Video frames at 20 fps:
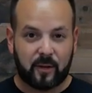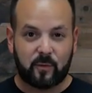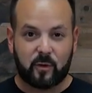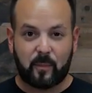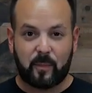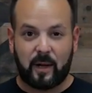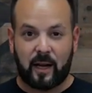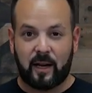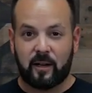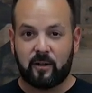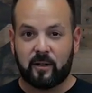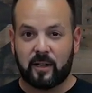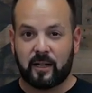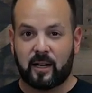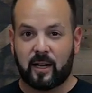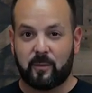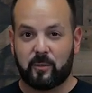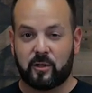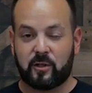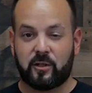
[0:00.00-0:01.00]
types of battery
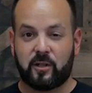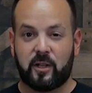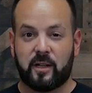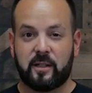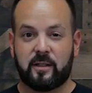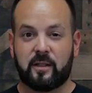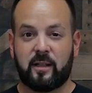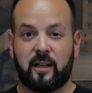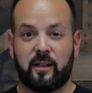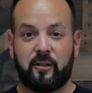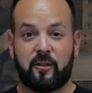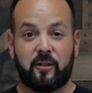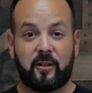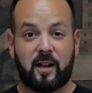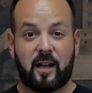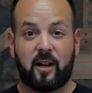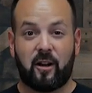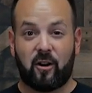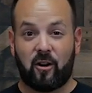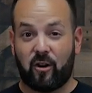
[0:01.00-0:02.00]
chemistries and they're
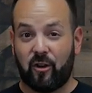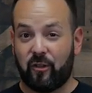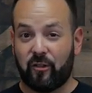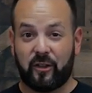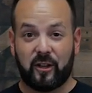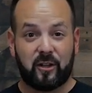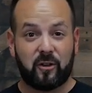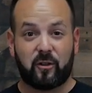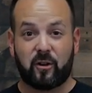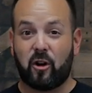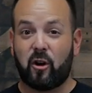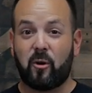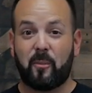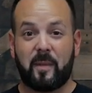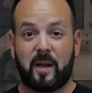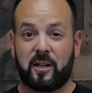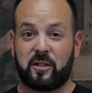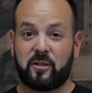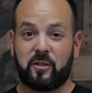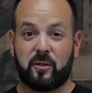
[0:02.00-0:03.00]
not, they don't all
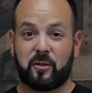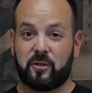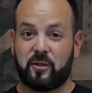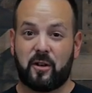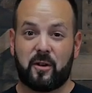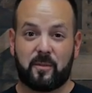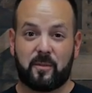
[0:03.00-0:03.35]
match those